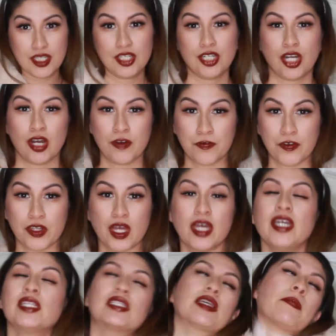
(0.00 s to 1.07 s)
You know, for the
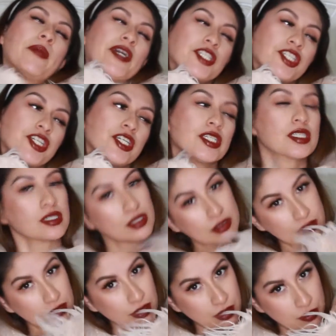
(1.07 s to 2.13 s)
Insta pictures,
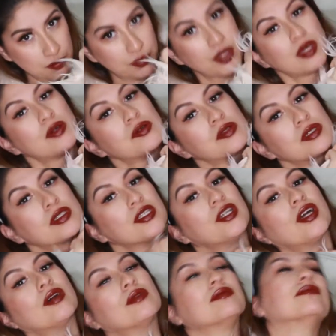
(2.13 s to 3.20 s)
pose, you
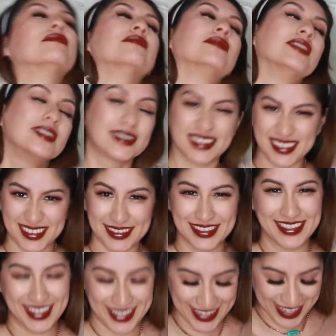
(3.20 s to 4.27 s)

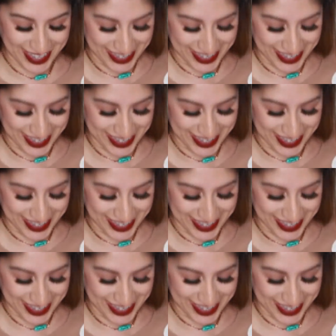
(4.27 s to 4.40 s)
know.